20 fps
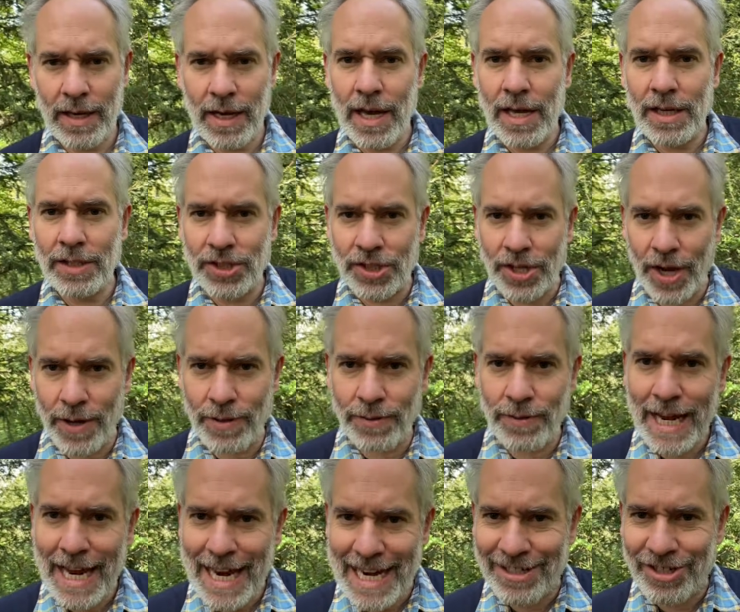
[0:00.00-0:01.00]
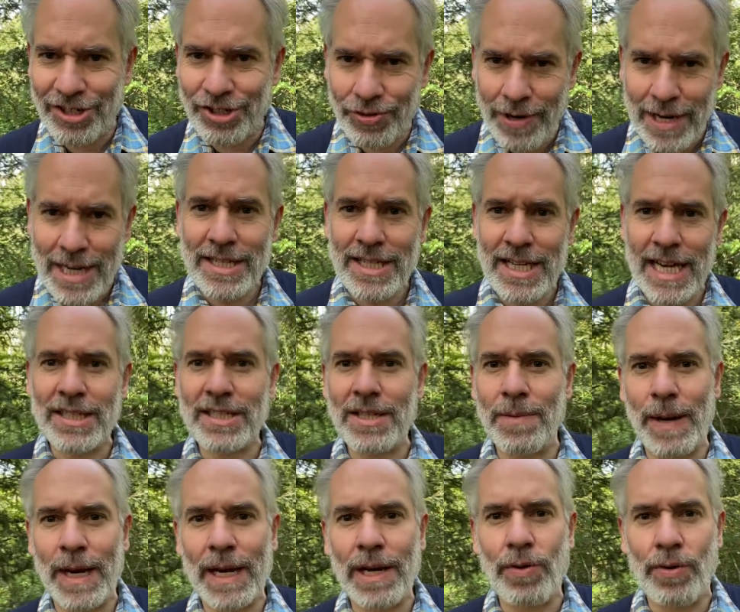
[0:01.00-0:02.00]
So, intrinsic to
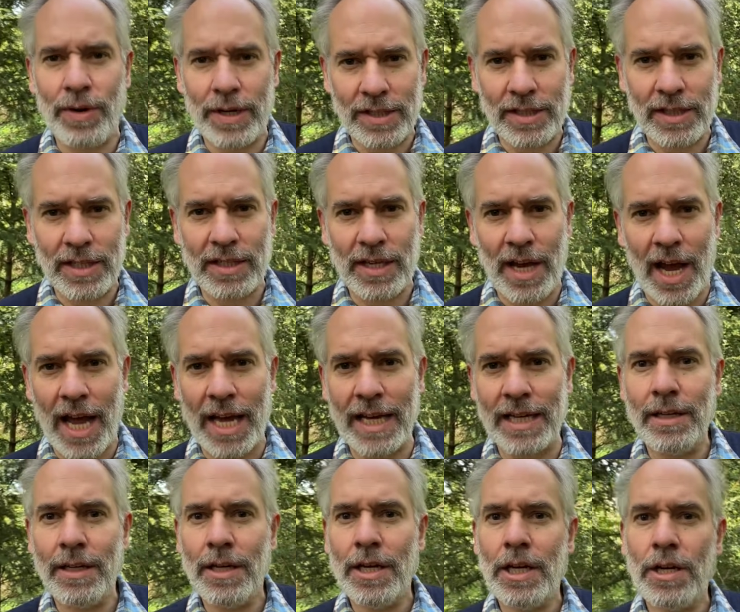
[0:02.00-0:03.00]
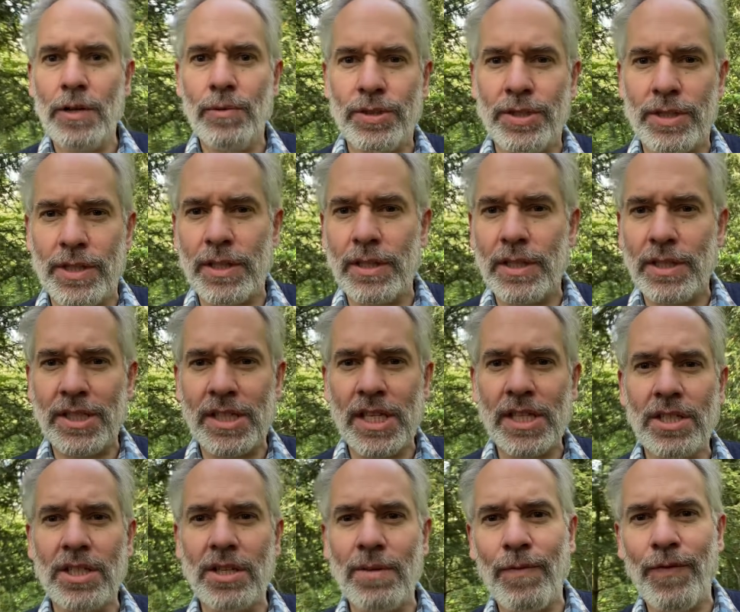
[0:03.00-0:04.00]
Bitcoin's design was that the
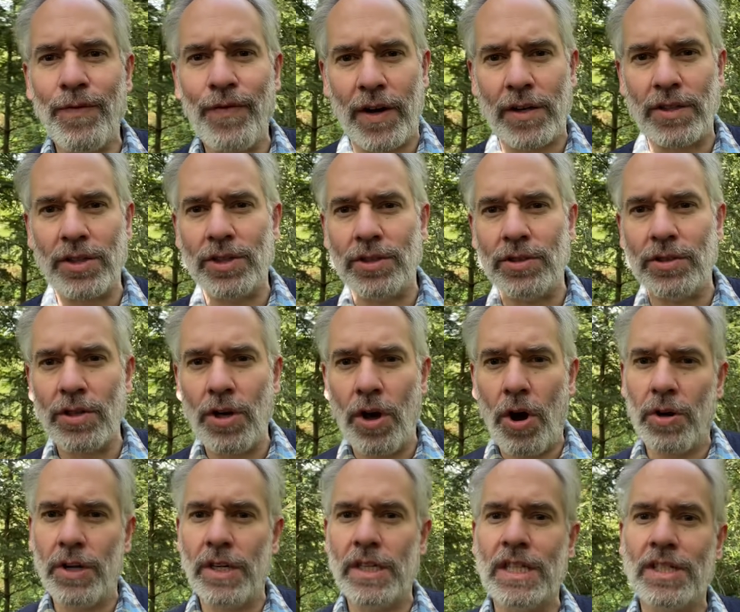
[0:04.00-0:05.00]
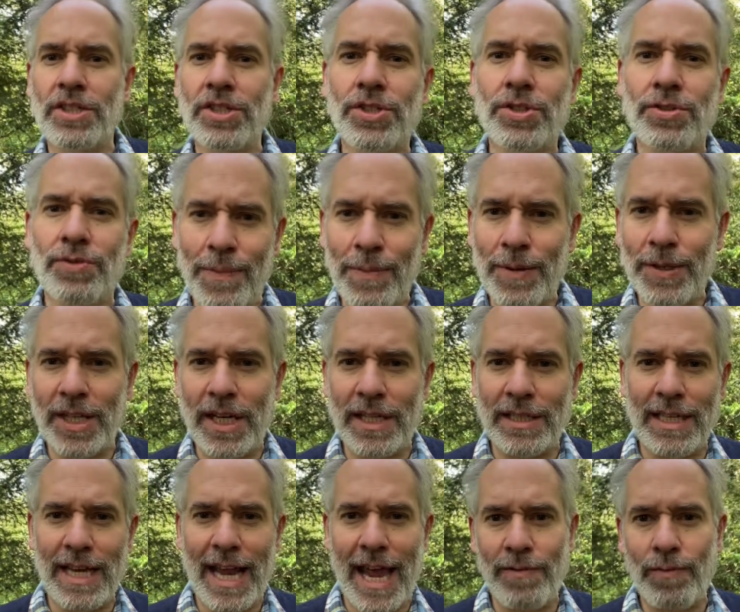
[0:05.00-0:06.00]
system functioned on a distributed
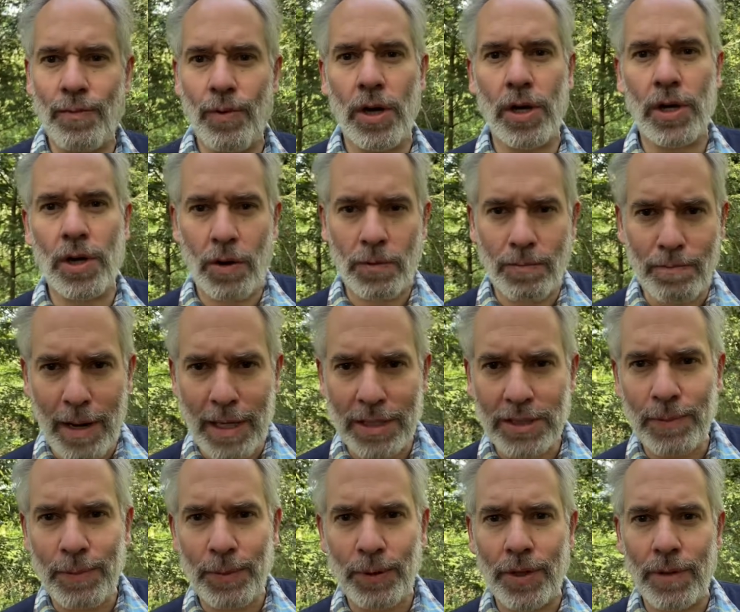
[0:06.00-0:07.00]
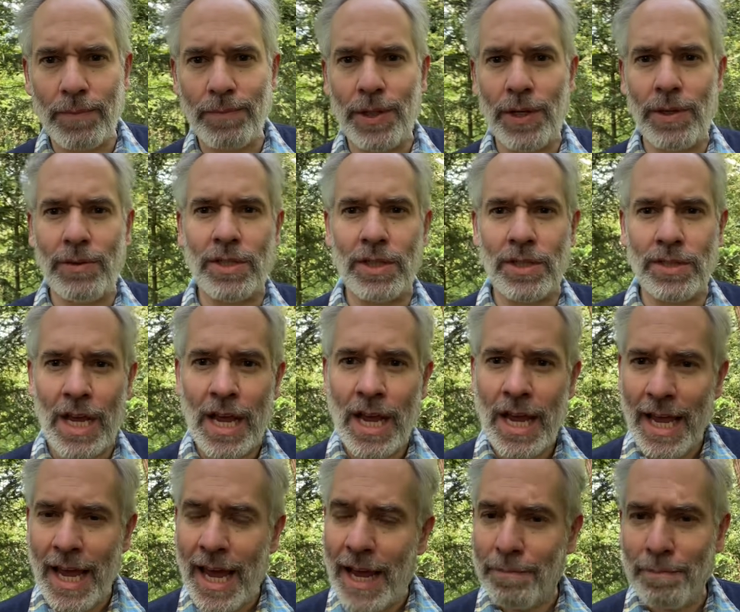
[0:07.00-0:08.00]
network on multiple computers
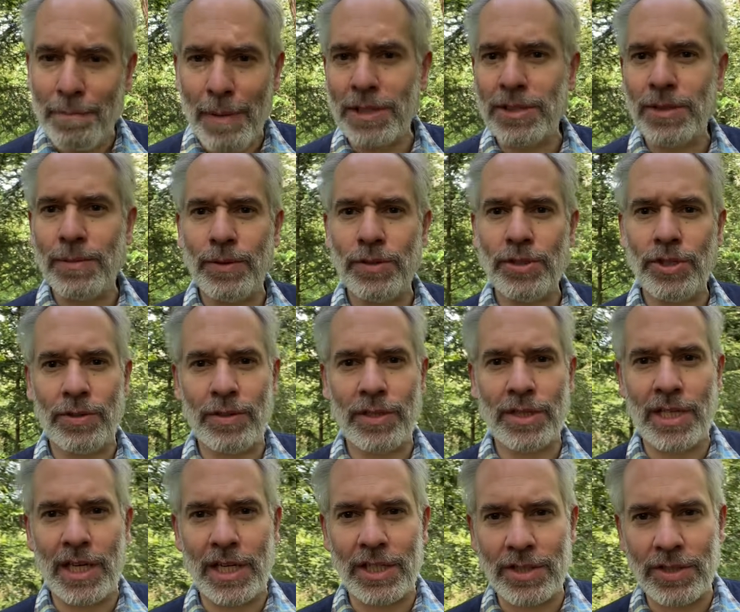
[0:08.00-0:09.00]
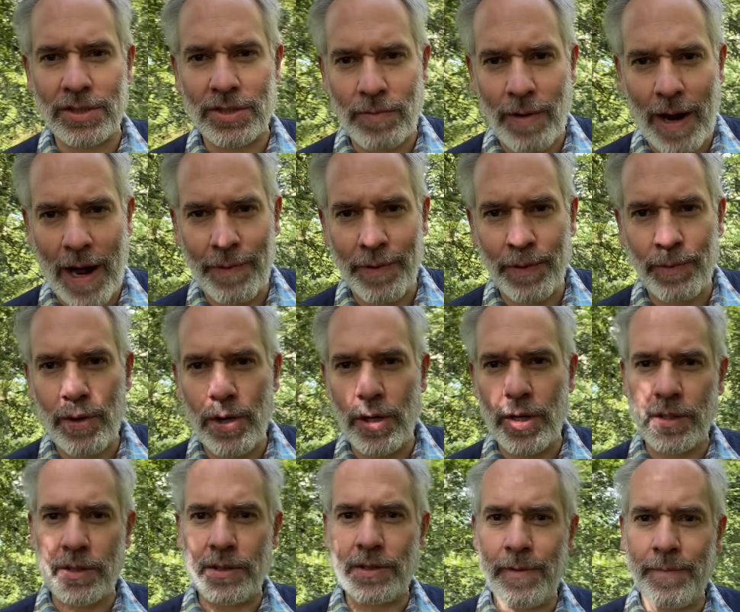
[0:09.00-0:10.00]
in multiple jurisdictions around the
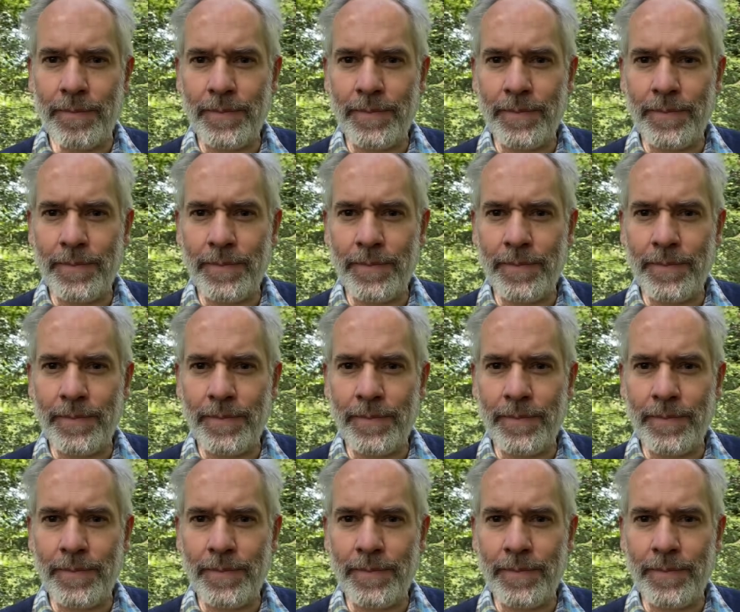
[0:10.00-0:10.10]
world.